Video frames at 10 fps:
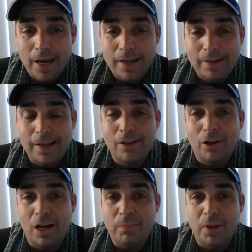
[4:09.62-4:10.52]
he's
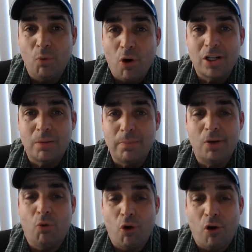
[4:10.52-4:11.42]
either going to be watching
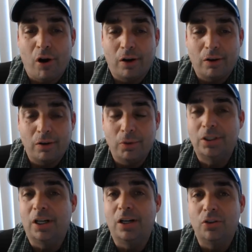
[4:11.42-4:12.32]
me work
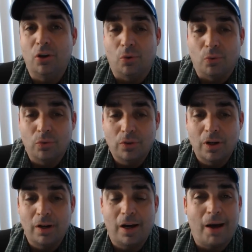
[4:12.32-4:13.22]
what's he going to do
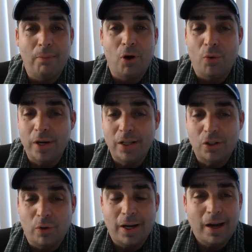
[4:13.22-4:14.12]
uh, i'm going
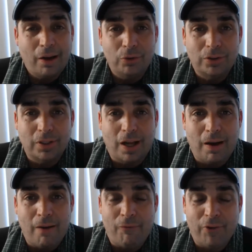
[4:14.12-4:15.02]
into a house
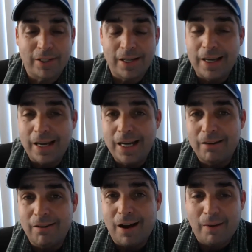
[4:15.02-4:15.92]
uh, i'm fixing a
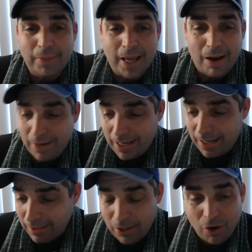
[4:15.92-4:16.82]
heater i'm down
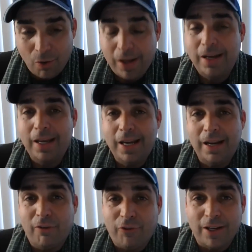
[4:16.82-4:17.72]
there you know in the
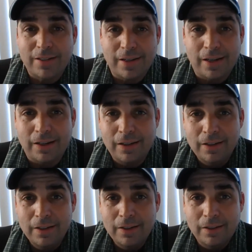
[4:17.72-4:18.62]
heater fixing it
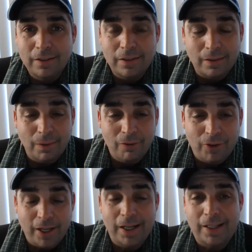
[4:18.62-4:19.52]
uh,
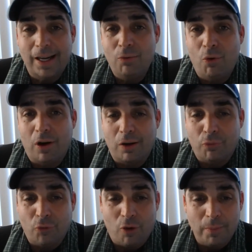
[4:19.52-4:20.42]
if i got a kid
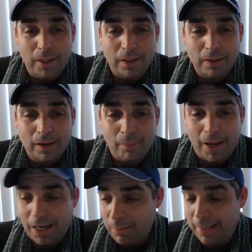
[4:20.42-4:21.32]
working for me
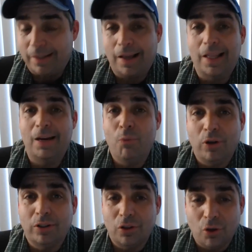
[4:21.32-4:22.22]
am i going to be telling him
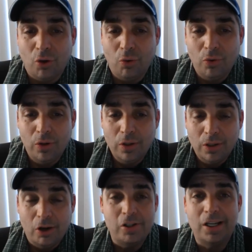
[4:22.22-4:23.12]
what to do
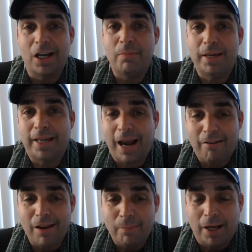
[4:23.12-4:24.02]
or oh, is he going to be
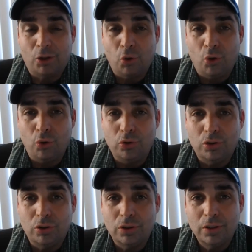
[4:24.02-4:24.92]
carrying my
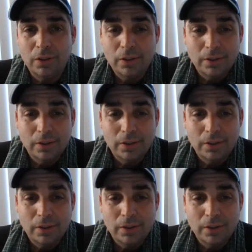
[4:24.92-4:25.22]
tools?